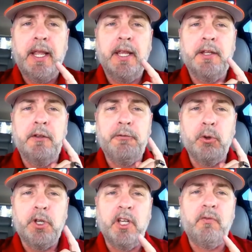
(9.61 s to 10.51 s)
And if
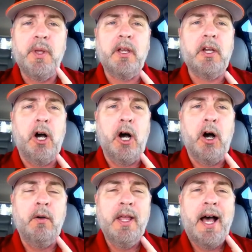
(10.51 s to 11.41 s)
you'll give me a
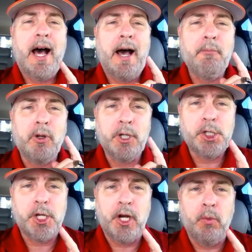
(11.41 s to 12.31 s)
call, I'm going to
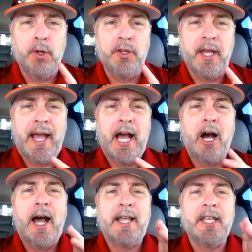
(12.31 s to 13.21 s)
share with you
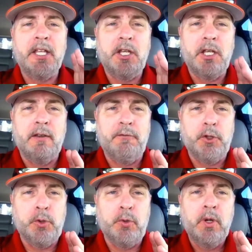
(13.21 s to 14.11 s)
how I can give
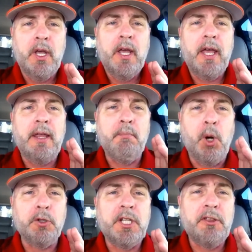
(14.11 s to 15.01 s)
you a
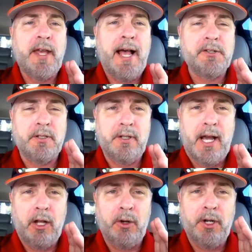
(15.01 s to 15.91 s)
multi-thousand
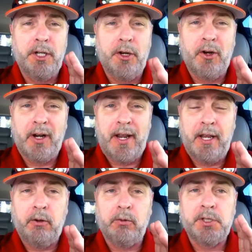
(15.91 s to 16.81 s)
dollar a year
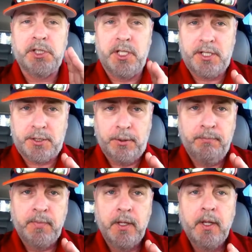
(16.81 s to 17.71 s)
annual system